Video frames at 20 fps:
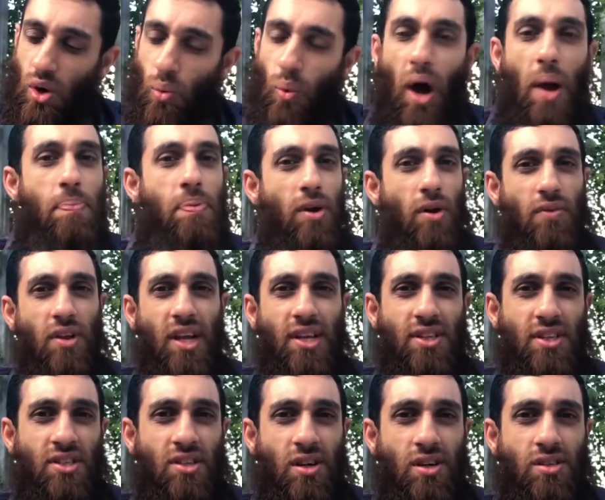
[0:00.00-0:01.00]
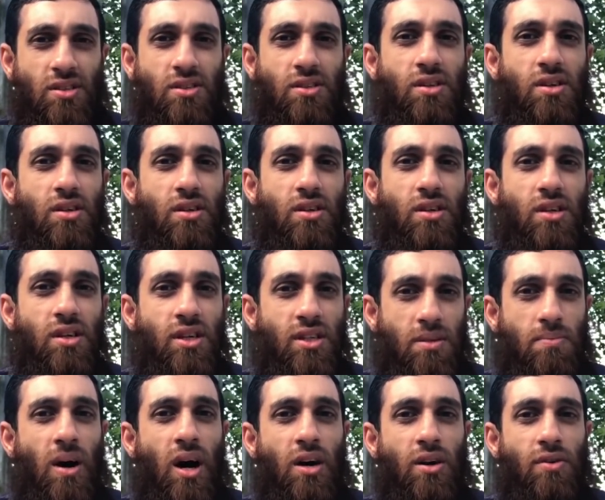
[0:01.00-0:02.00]
Wiping over leather socks
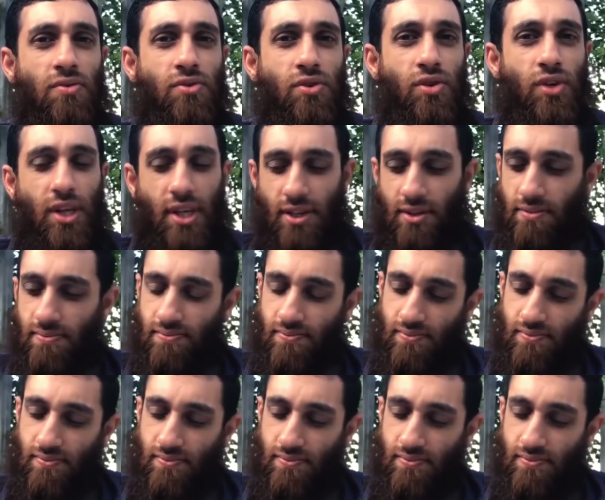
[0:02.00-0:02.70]
is a matter of creed.